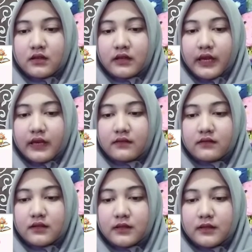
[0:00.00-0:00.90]

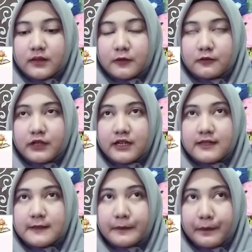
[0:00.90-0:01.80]
can what is
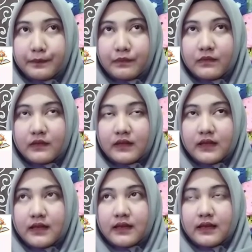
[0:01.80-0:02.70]
it,
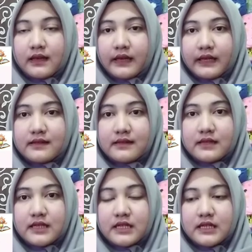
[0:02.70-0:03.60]
can
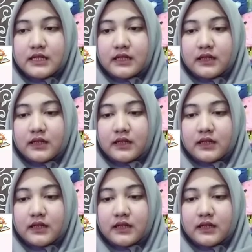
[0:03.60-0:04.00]
see